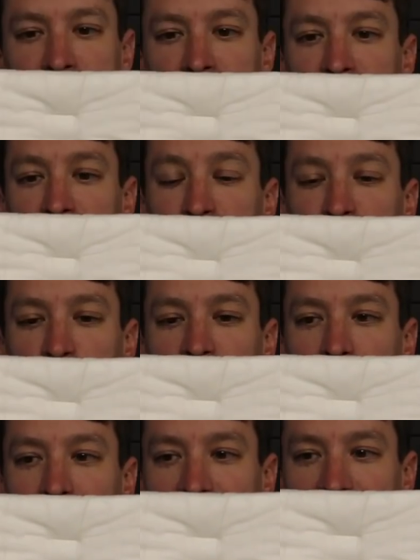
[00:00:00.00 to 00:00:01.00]
So the
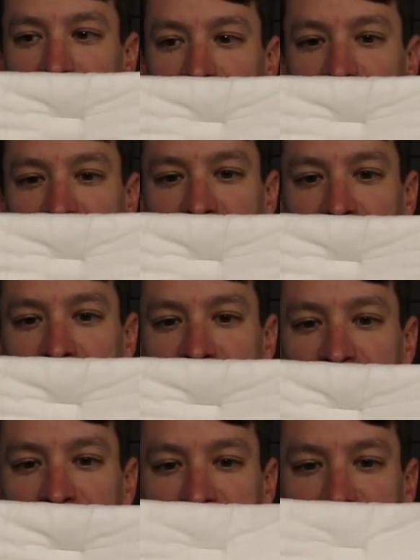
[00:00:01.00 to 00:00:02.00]
absorbent pad here is
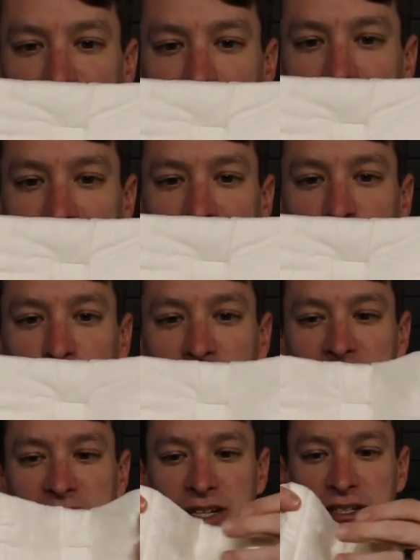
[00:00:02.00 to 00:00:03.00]
7.5 inches by 4
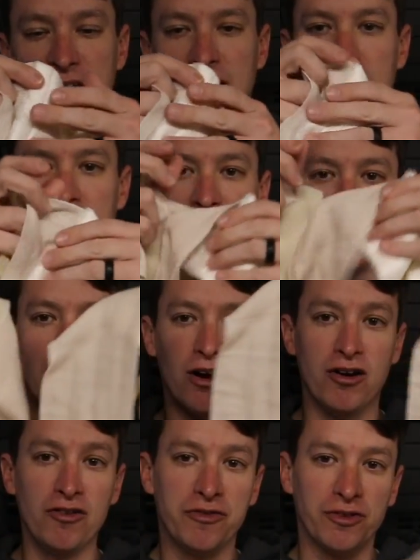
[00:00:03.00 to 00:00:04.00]
inches, and
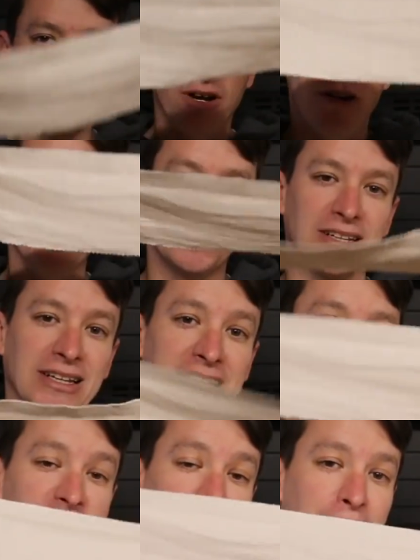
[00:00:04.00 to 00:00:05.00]
overall the
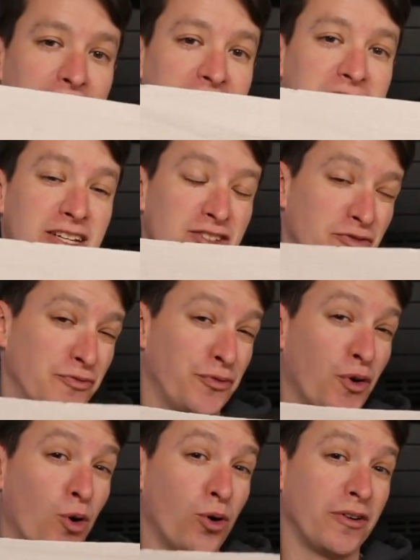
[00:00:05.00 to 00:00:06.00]
length of the bandage is
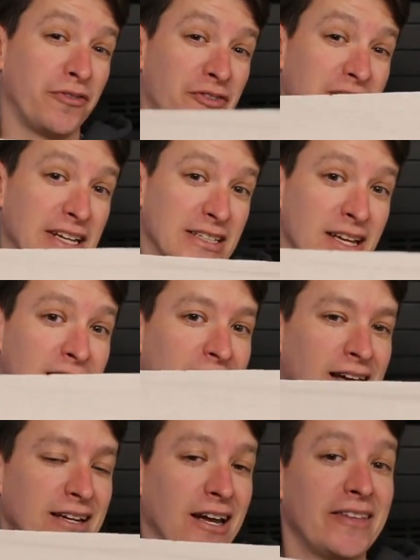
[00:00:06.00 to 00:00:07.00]
4 feet.
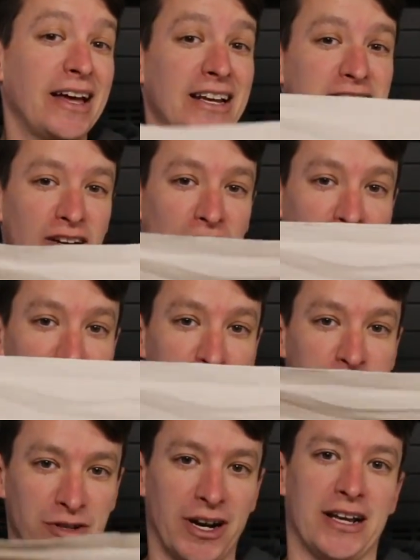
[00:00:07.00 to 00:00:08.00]
Now that is
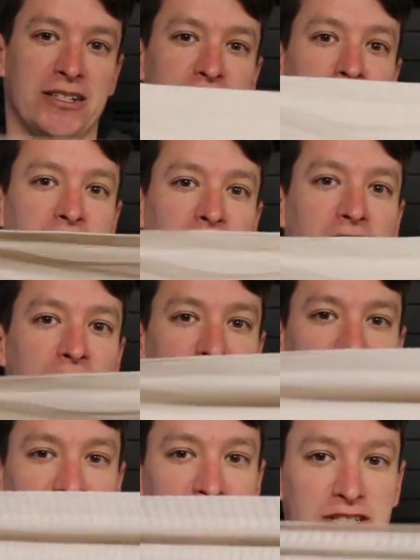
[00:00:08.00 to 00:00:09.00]
unstretched. You can
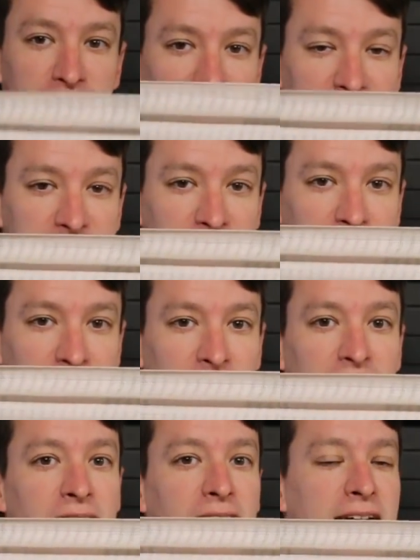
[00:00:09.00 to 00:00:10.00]
obviously stretch it,
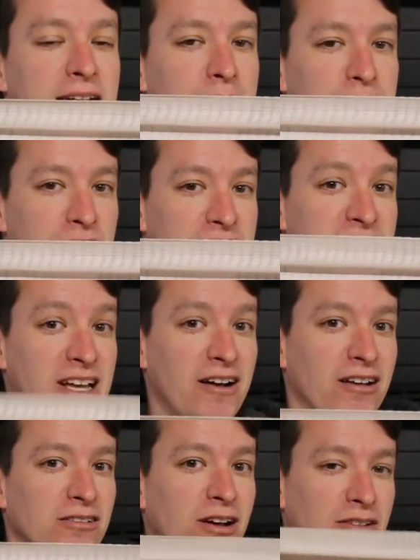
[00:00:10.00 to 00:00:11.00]
and it stretches
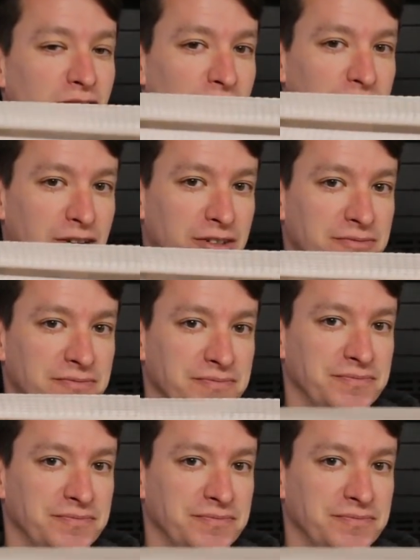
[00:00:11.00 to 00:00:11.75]
out a lot longer.